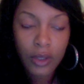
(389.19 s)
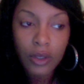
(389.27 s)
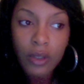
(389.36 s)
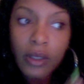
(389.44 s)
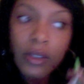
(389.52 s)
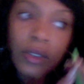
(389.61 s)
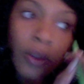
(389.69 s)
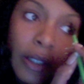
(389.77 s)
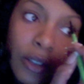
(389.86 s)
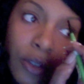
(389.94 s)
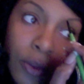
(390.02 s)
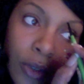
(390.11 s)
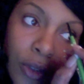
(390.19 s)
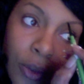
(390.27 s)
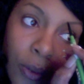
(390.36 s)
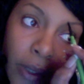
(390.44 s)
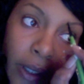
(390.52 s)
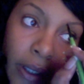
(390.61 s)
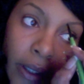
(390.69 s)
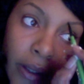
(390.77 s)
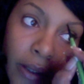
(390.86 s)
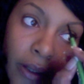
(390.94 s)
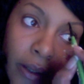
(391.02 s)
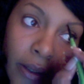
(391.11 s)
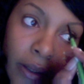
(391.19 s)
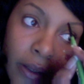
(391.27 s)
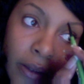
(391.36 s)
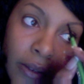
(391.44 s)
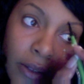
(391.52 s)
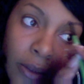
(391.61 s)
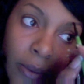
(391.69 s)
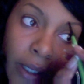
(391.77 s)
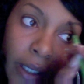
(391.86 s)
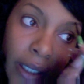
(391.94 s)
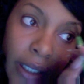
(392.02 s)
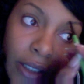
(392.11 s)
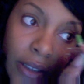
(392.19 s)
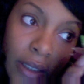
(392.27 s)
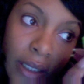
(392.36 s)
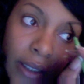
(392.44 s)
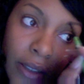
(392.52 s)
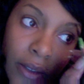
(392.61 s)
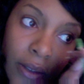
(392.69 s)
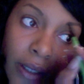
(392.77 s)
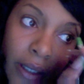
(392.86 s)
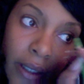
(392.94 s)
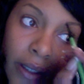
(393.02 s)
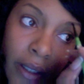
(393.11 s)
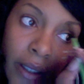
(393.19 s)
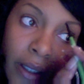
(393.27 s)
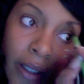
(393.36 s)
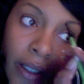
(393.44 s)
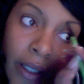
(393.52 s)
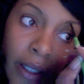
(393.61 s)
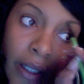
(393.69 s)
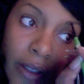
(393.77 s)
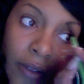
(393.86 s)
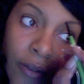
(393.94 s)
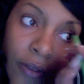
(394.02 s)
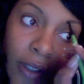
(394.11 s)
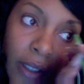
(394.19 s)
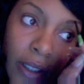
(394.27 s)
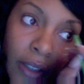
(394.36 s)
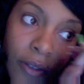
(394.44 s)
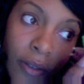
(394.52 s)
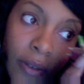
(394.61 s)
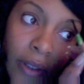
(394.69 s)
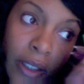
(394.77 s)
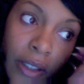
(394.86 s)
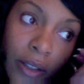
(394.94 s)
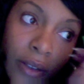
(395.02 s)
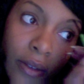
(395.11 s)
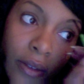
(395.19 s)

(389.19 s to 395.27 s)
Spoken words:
And so I do a square edge. I like to do that, and then fill it in from there.